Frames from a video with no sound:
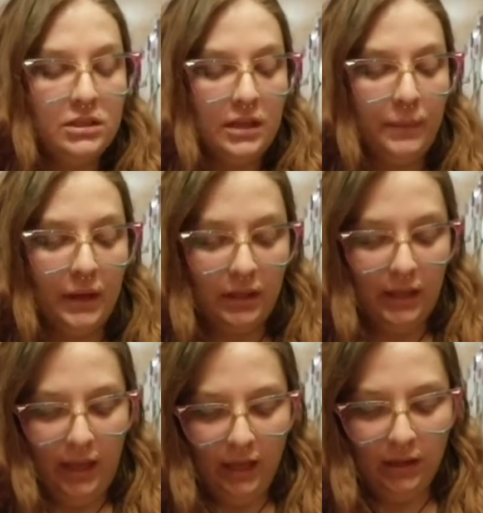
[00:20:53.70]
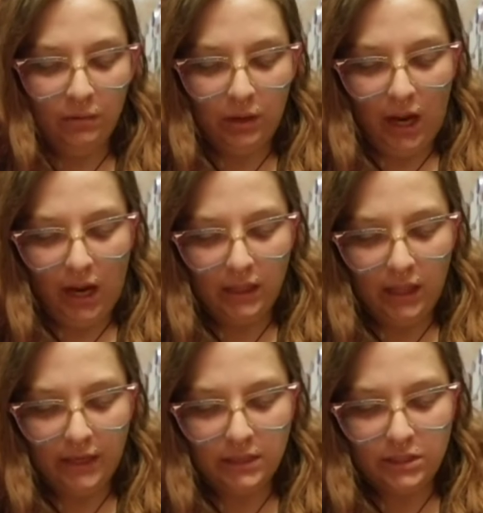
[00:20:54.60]
Typically, what I
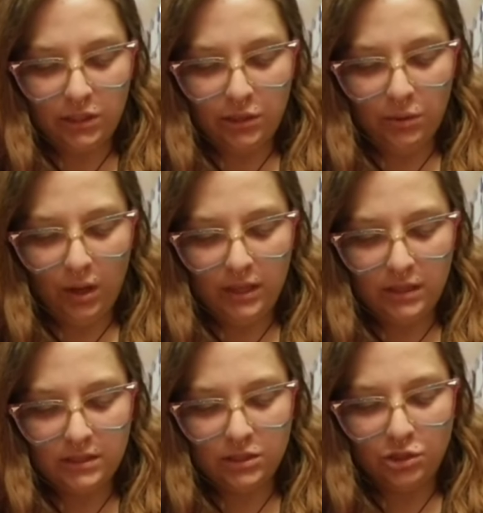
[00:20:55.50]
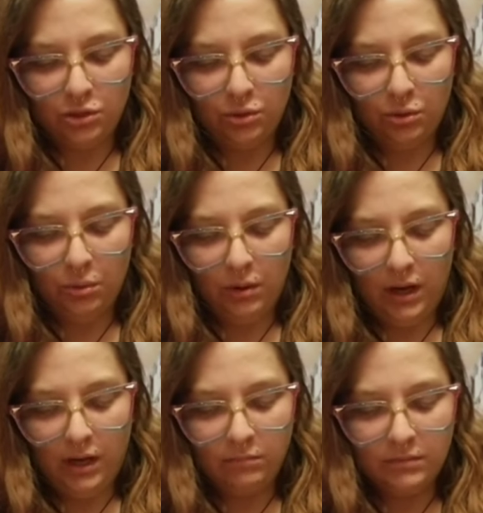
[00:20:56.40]
like to do is to
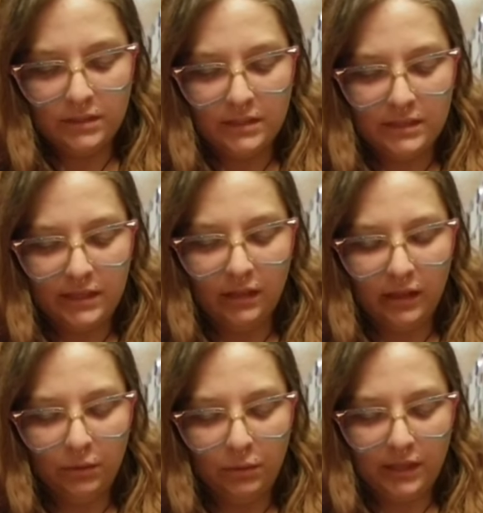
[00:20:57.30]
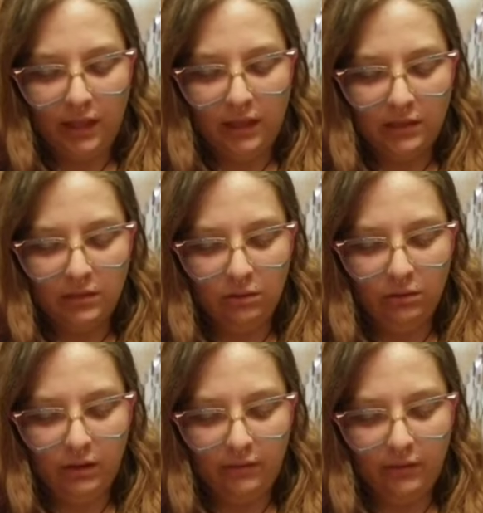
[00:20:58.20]
seal it with a
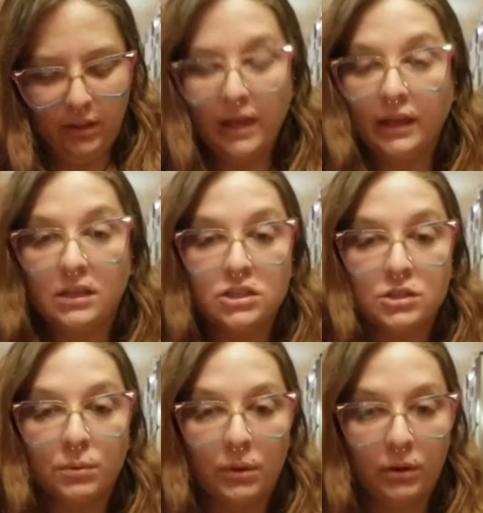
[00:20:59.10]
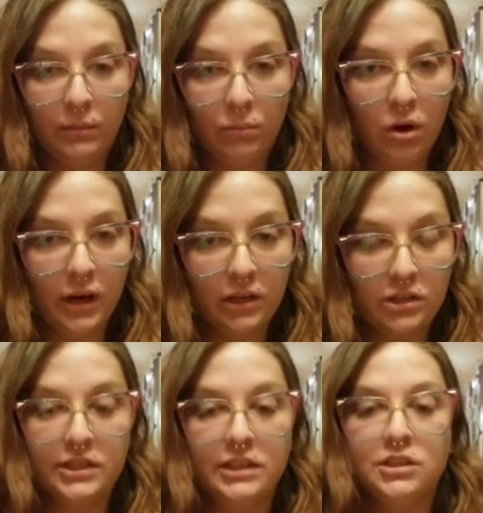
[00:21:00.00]
candle. I feel like it's just promoting more
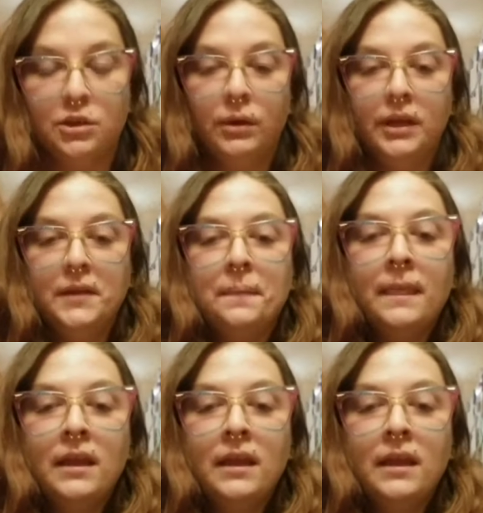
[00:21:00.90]
energy to it.